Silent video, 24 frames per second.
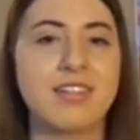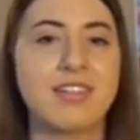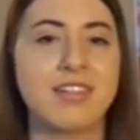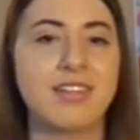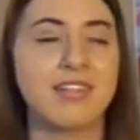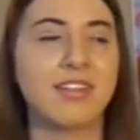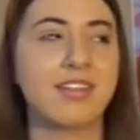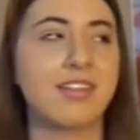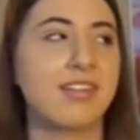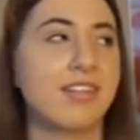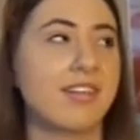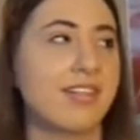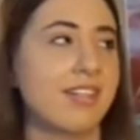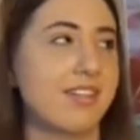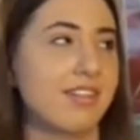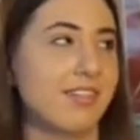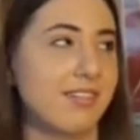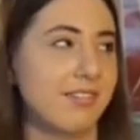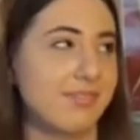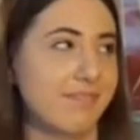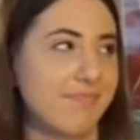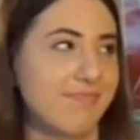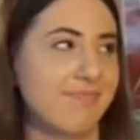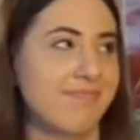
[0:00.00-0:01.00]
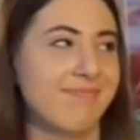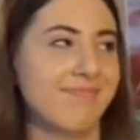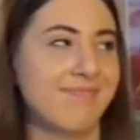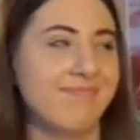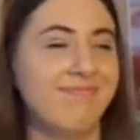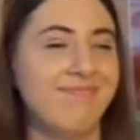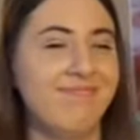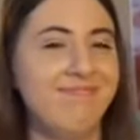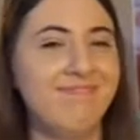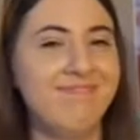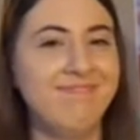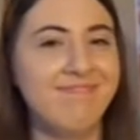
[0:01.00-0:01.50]

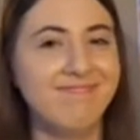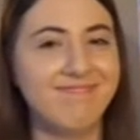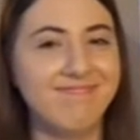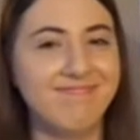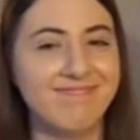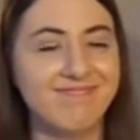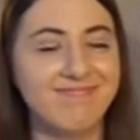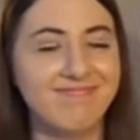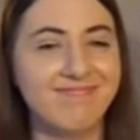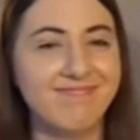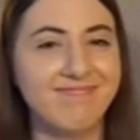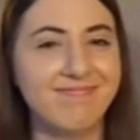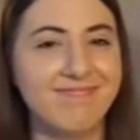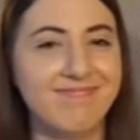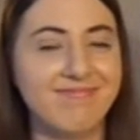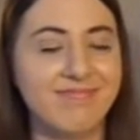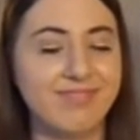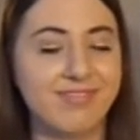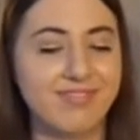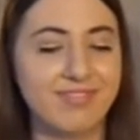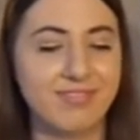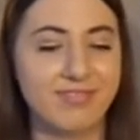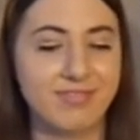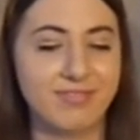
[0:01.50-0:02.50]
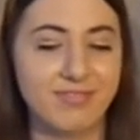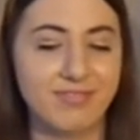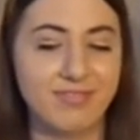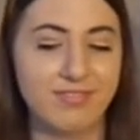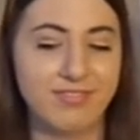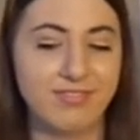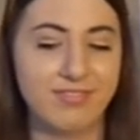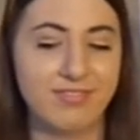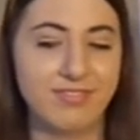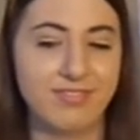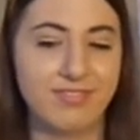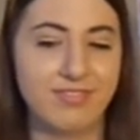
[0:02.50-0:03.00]

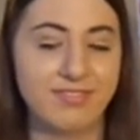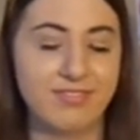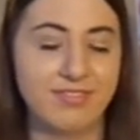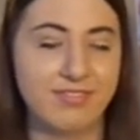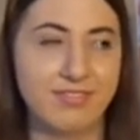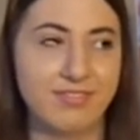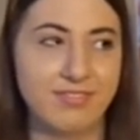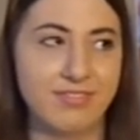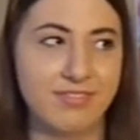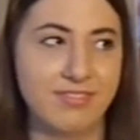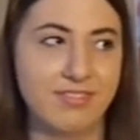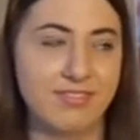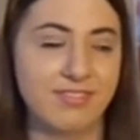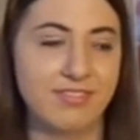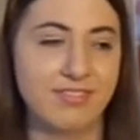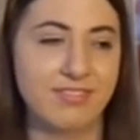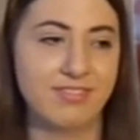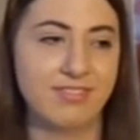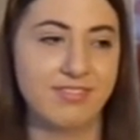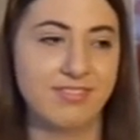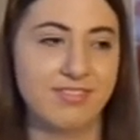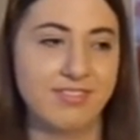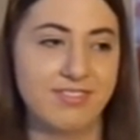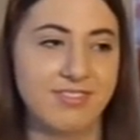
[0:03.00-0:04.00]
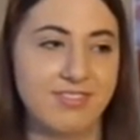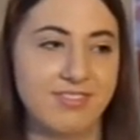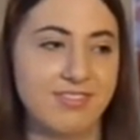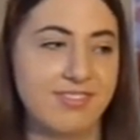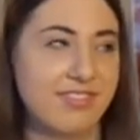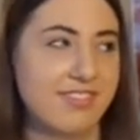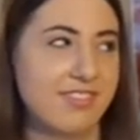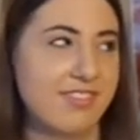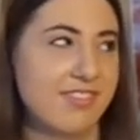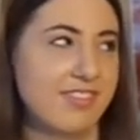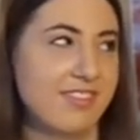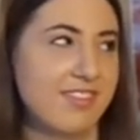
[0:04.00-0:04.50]

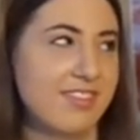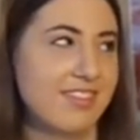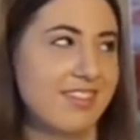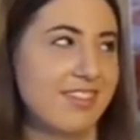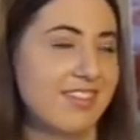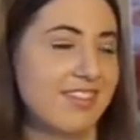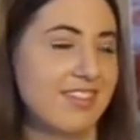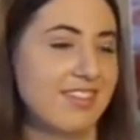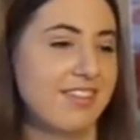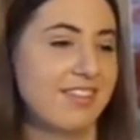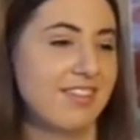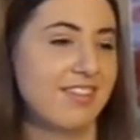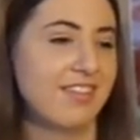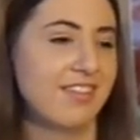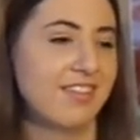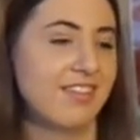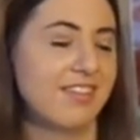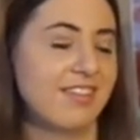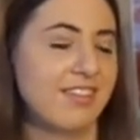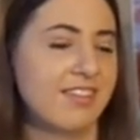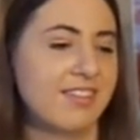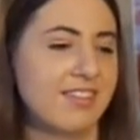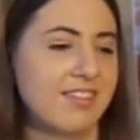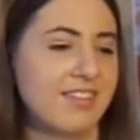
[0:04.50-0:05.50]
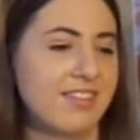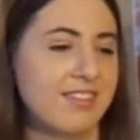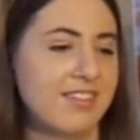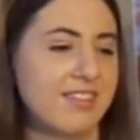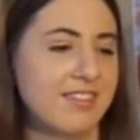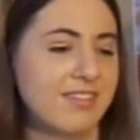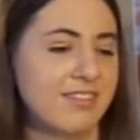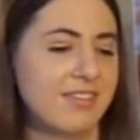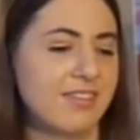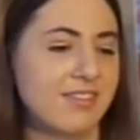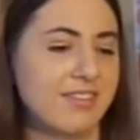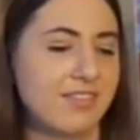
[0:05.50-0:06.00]

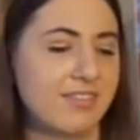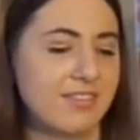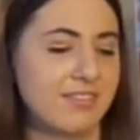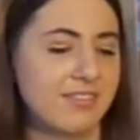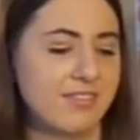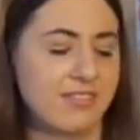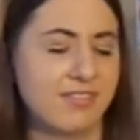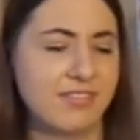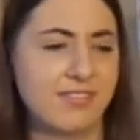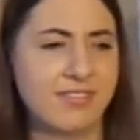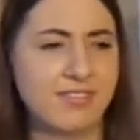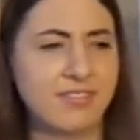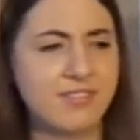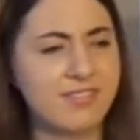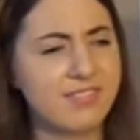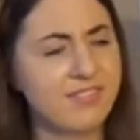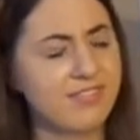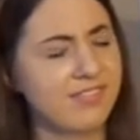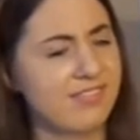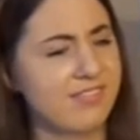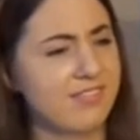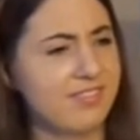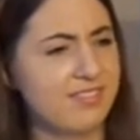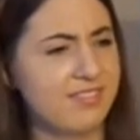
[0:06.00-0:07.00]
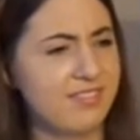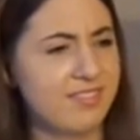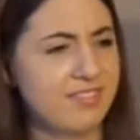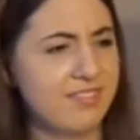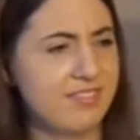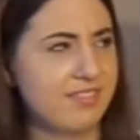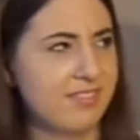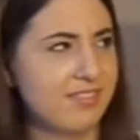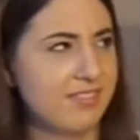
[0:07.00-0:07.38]
This person isn't speaking.